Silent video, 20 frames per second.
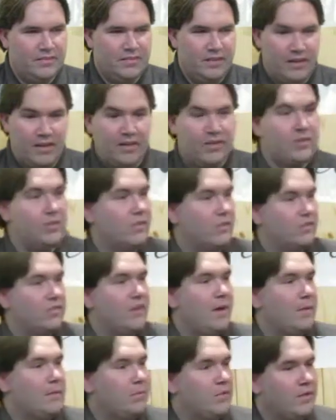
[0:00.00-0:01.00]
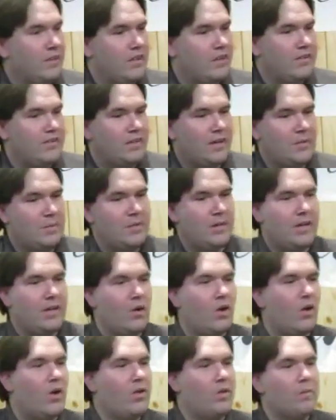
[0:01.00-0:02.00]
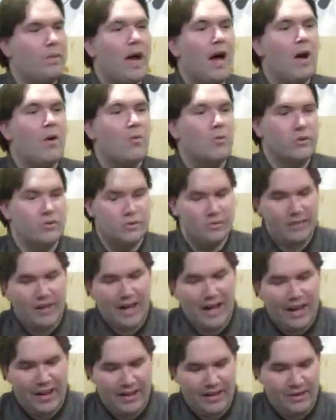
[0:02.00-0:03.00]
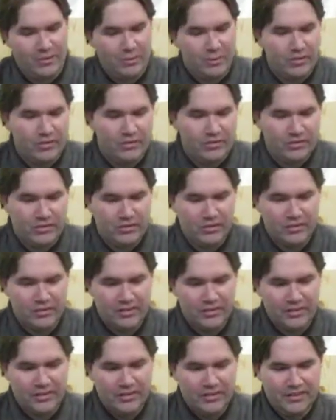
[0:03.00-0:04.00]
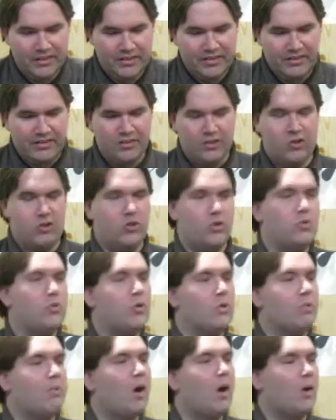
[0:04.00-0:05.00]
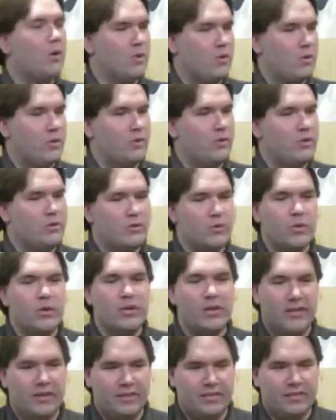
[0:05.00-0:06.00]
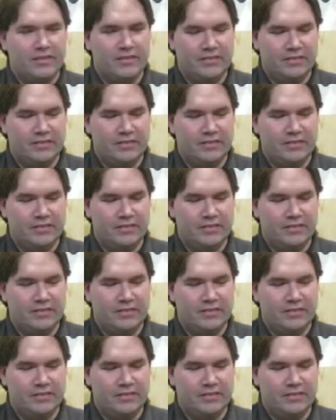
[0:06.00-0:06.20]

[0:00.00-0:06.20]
And he could have stopped it at any time. He had all the powers of God. He wasn't the junior partner in the Trinity.